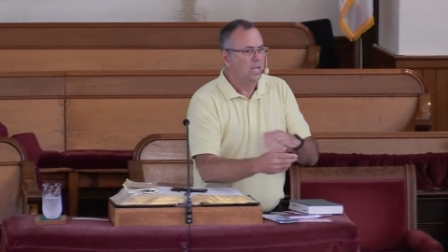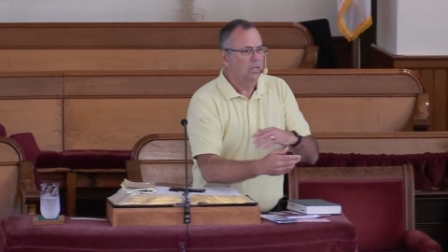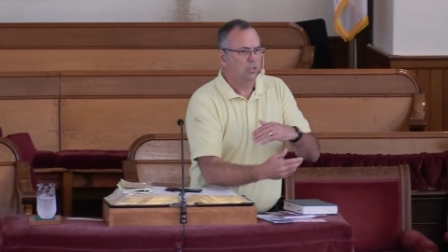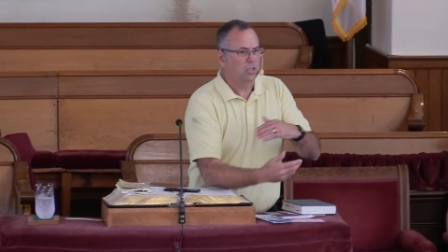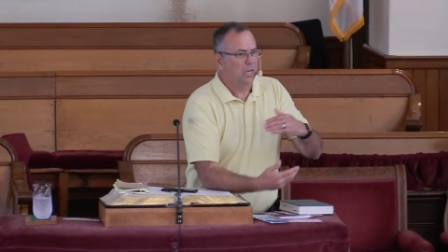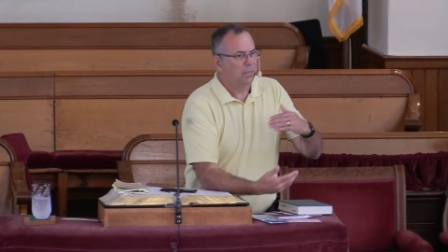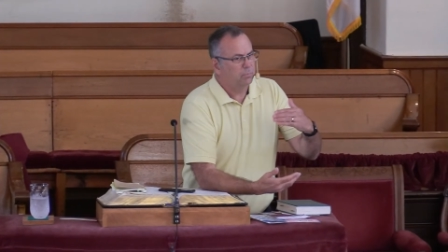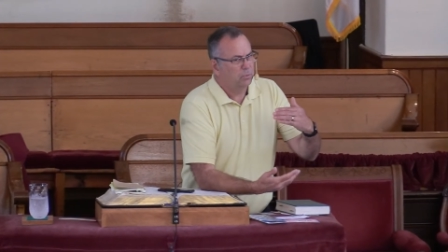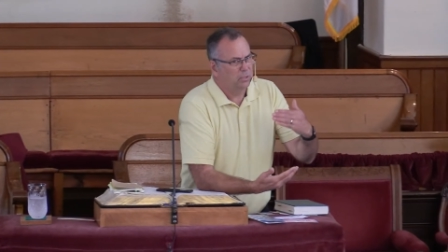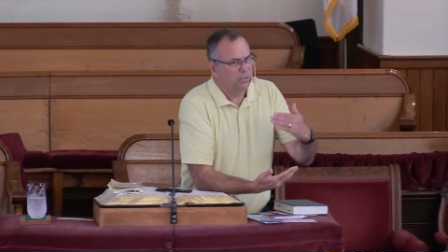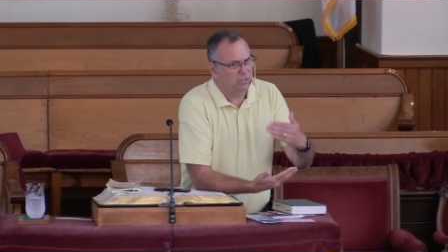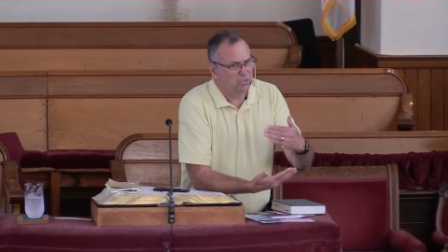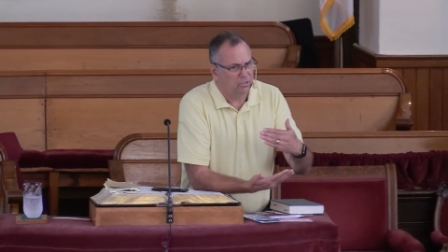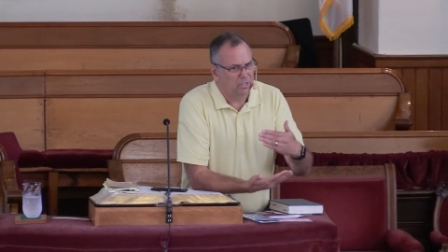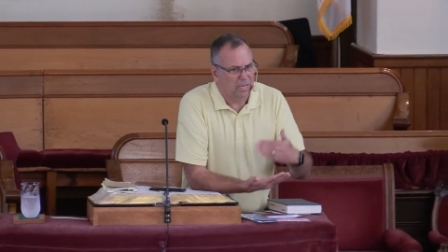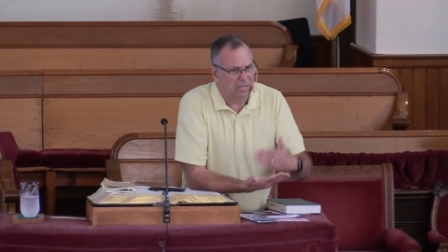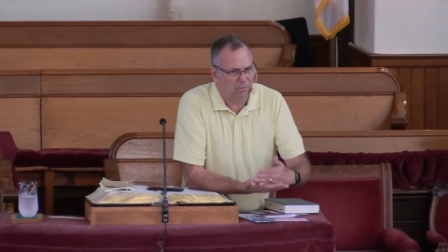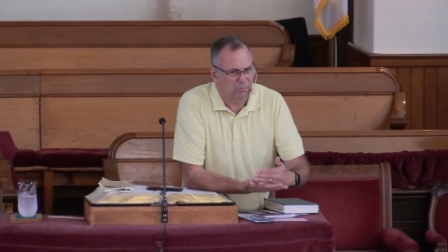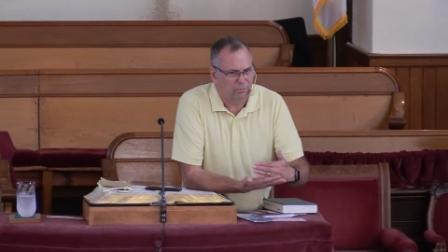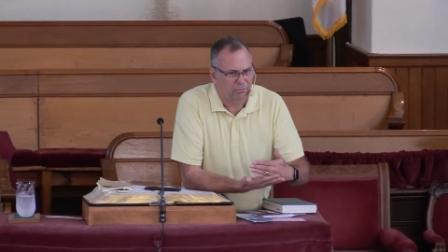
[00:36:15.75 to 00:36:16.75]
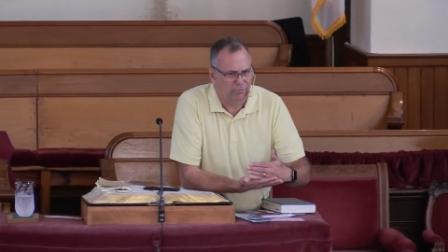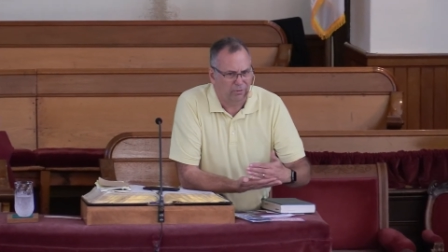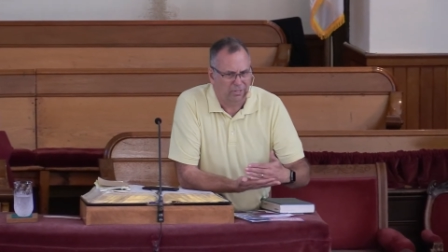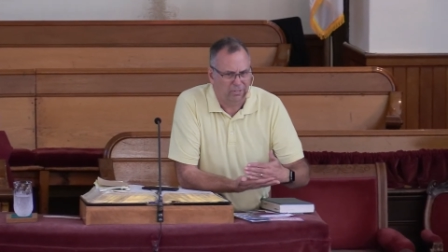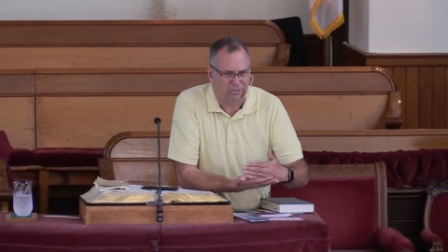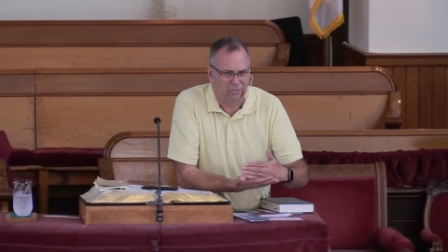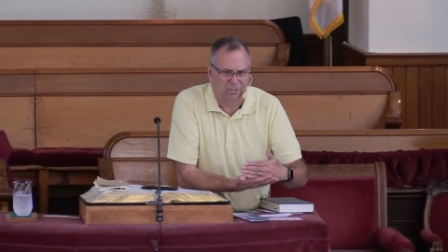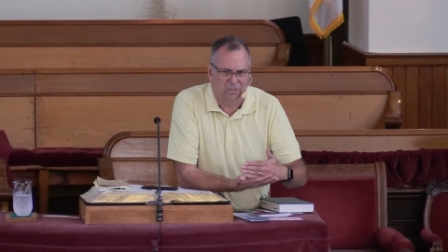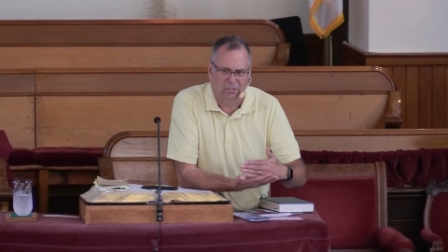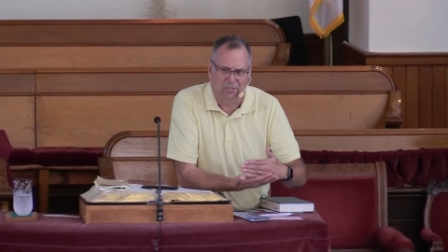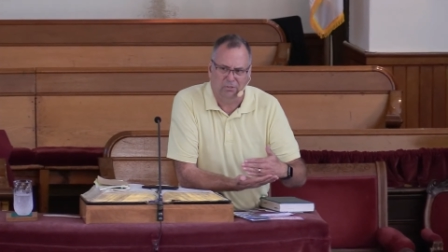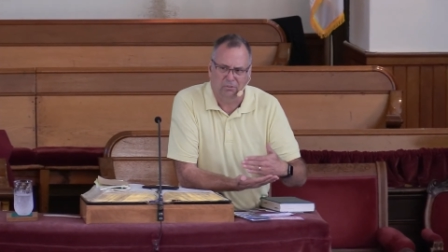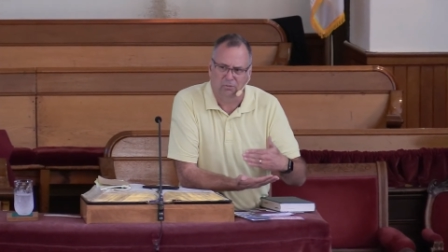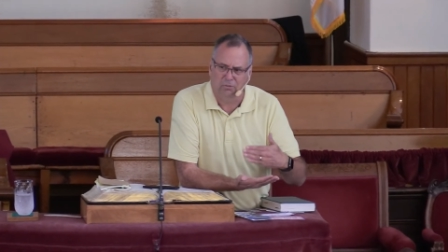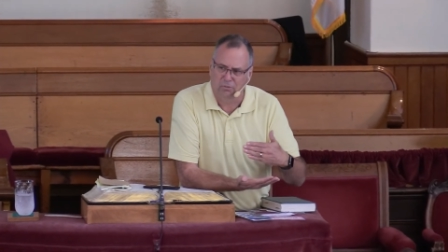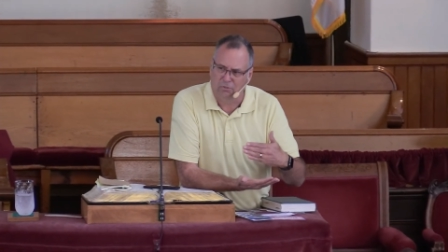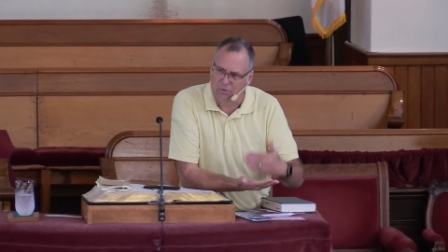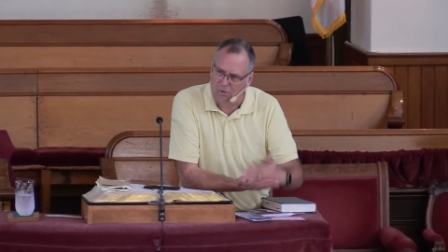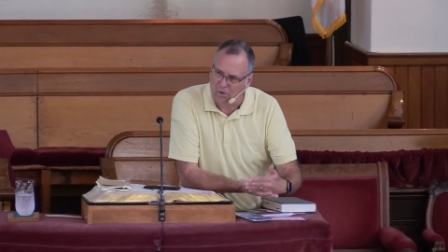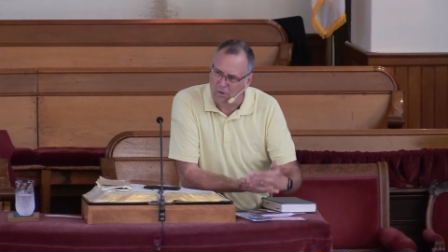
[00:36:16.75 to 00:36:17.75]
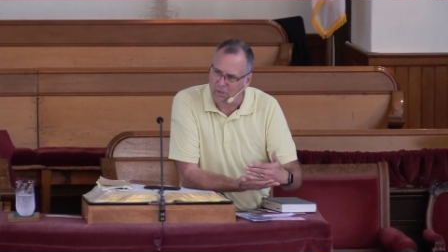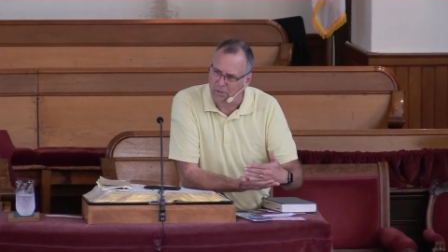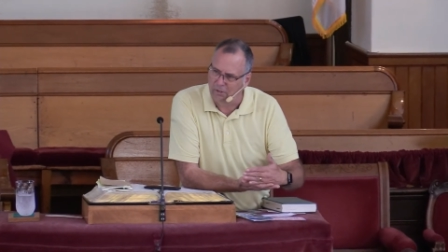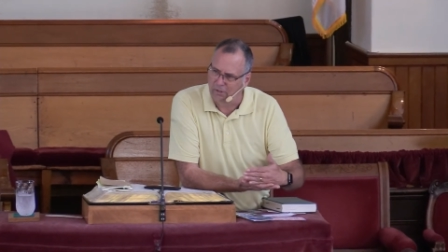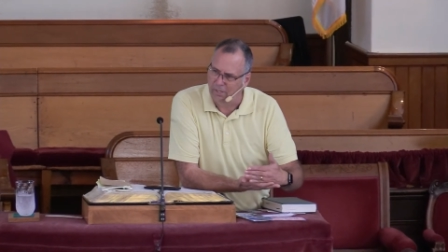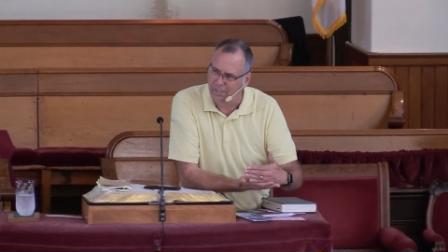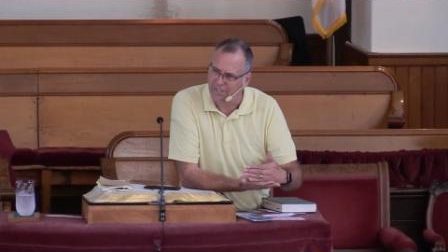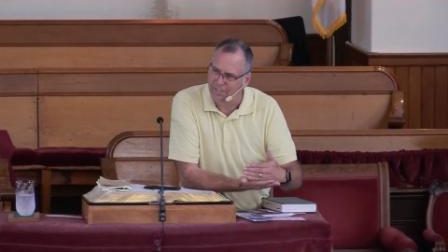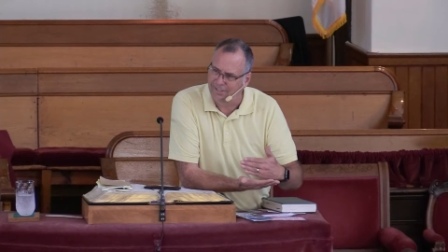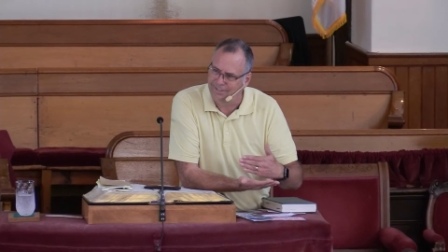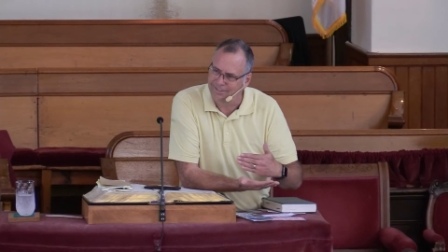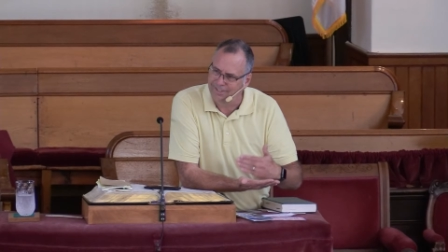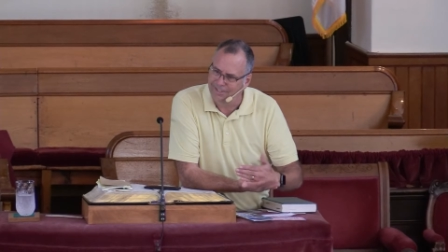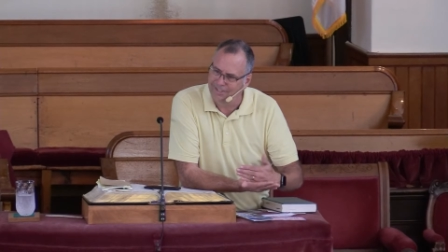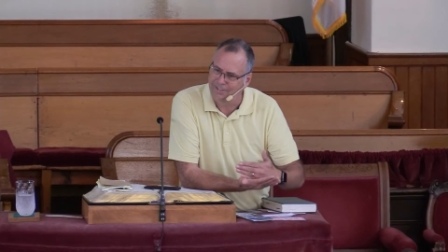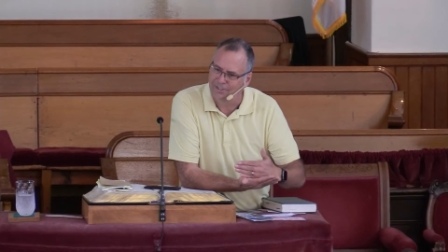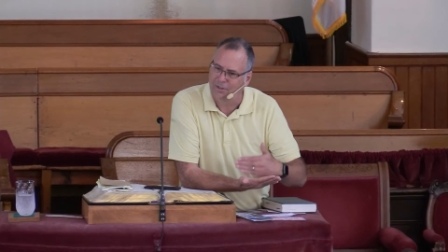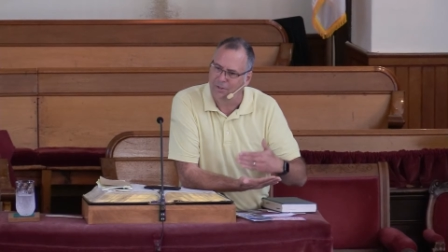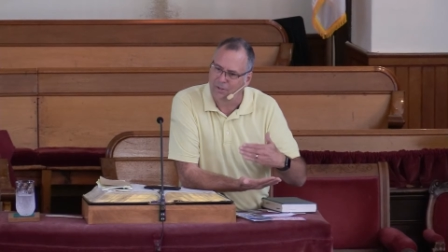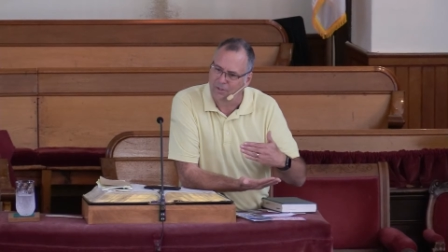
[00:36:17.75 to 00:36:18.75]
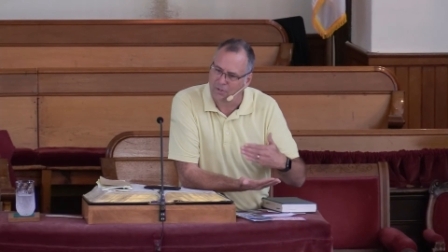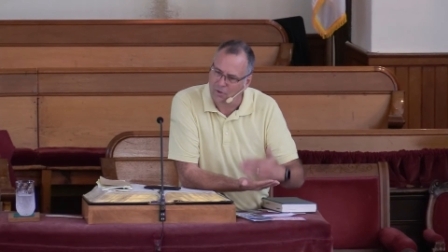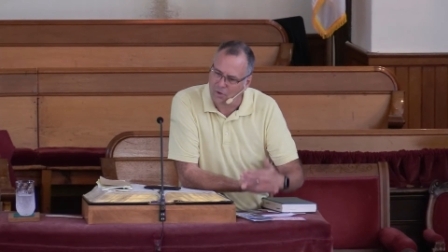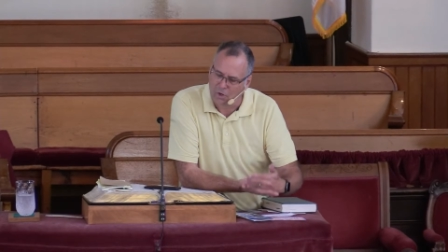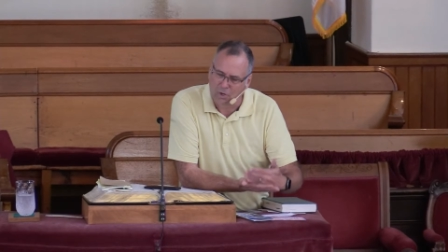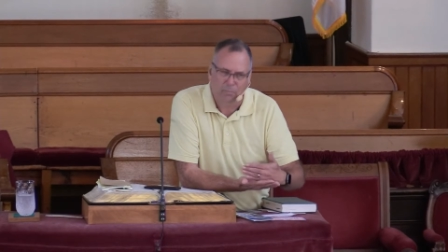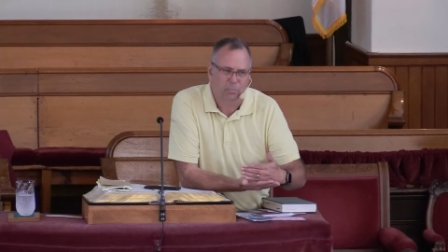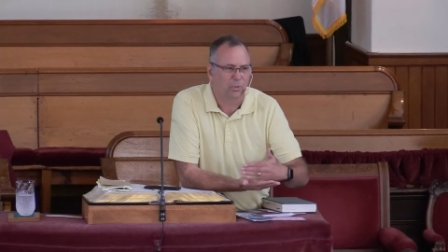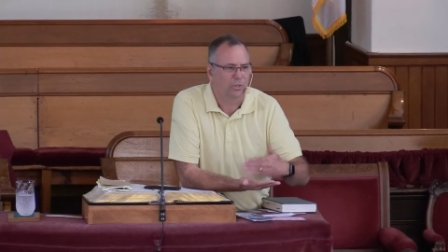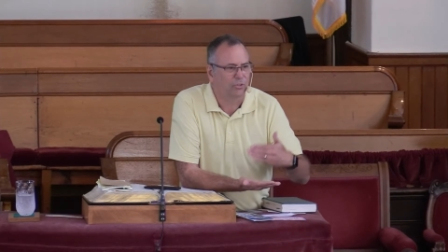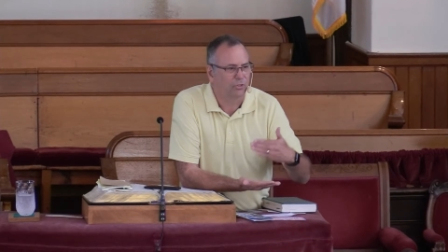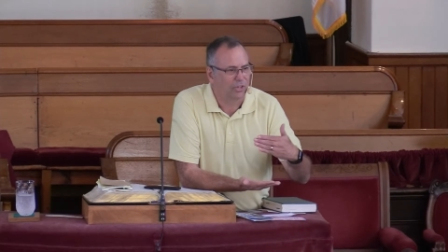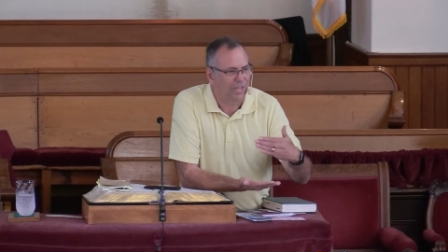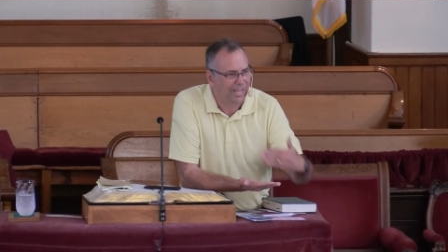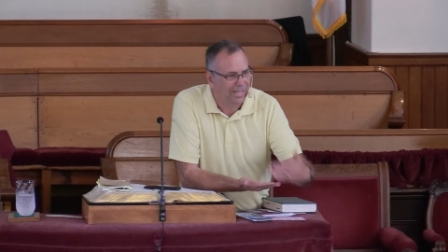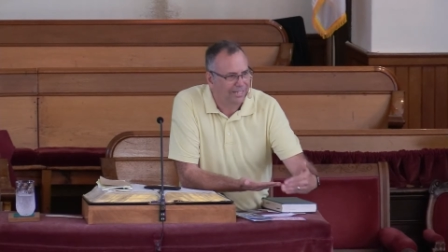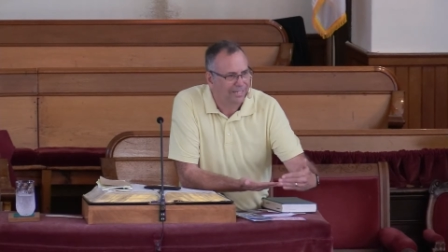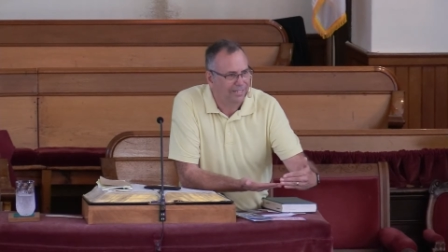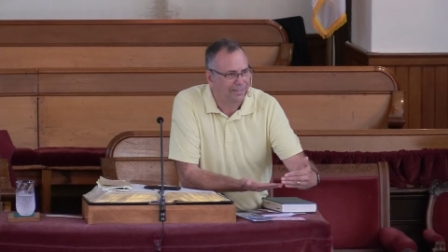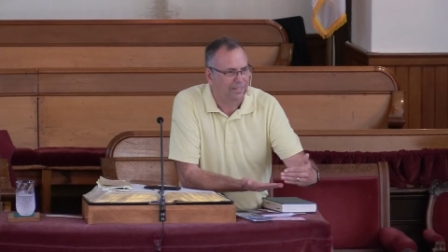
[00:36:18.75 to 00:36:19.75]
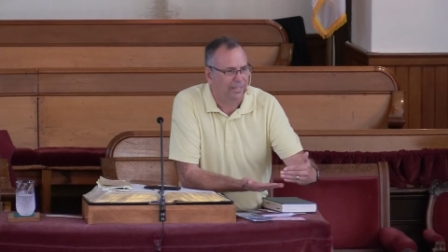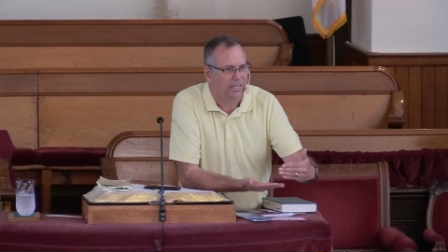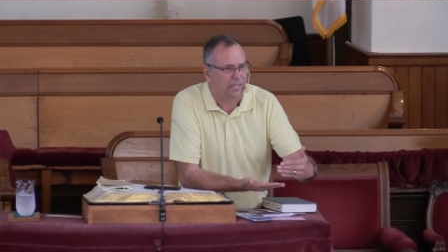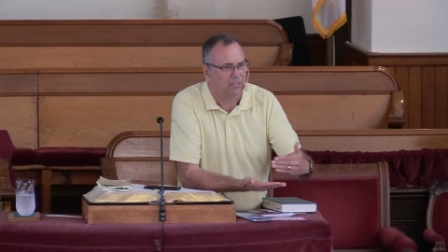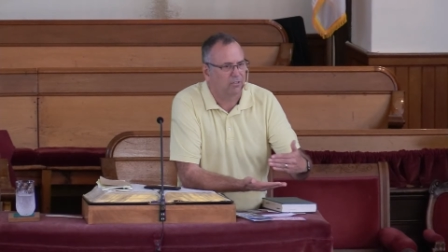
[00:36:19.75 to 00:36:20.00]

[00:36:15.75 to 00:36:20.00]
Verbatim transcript: Jephthah sacrificed his daughter and it didn't accomplish anything.